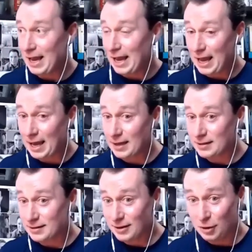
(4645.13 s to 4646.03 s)

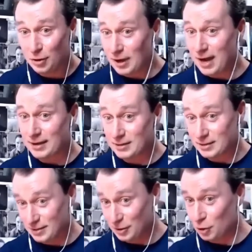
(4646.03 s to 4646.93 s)
And you guys,
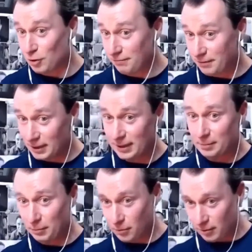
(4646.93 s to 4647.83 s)
your affiliate
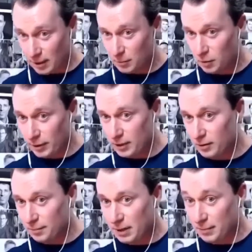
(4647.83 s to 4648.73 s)
program, the way
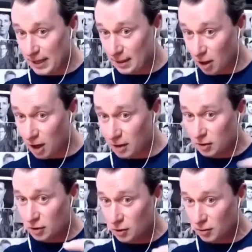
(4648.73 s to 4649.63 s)
people get locked to
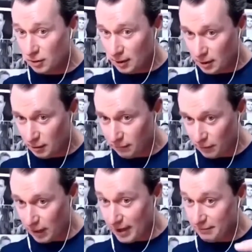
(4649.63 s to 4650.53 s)
you for
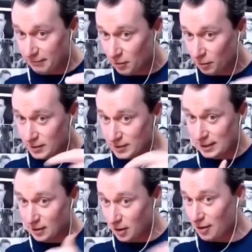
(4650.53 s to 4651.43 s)
life once they
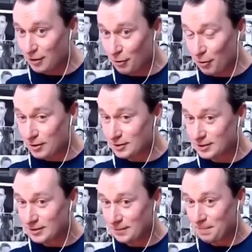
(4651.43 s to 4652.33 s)
unlock a course,
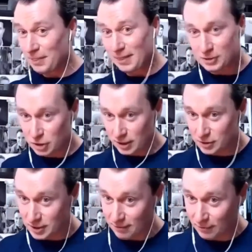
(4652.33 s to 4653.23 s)
that
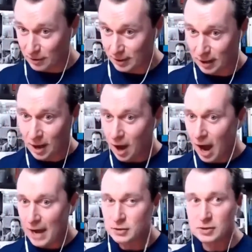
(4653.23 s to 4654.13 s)
changed everything.
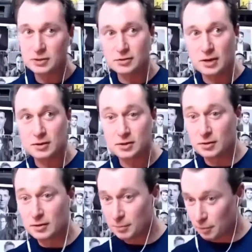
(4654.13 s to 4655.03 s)
I just
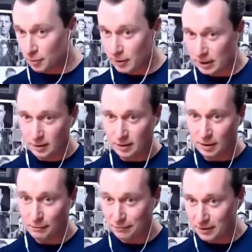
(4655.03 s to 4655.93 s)
started promoting
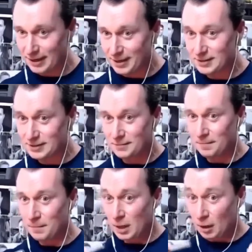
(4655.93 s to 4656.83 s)
affiliates,
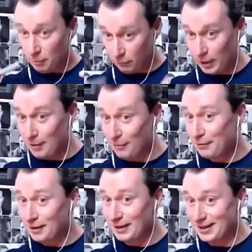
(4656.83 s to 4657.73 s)
free
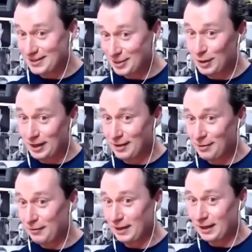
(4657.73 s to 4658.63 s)
affiliates in
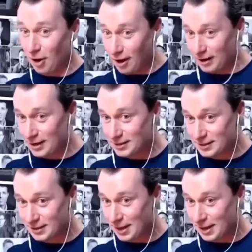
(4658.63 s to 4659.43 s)
Thinkific in August,